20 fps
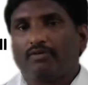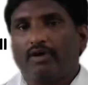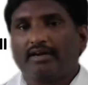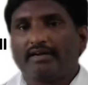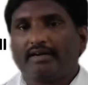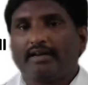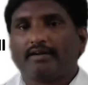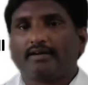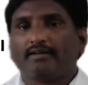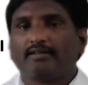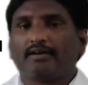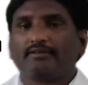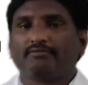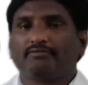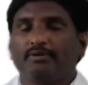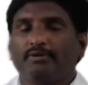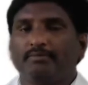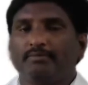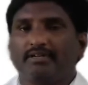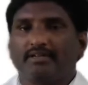what data
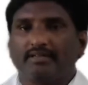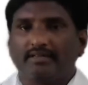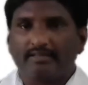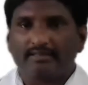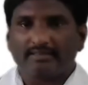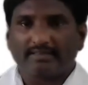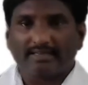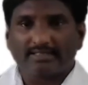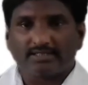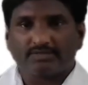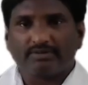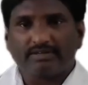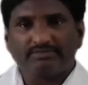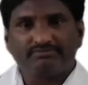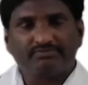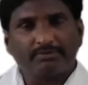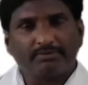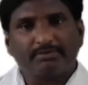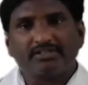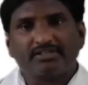that will be textual
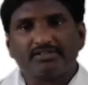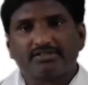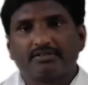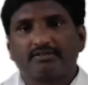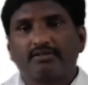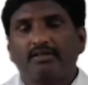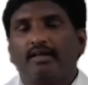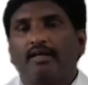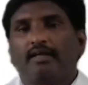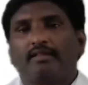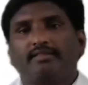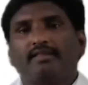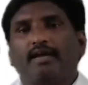information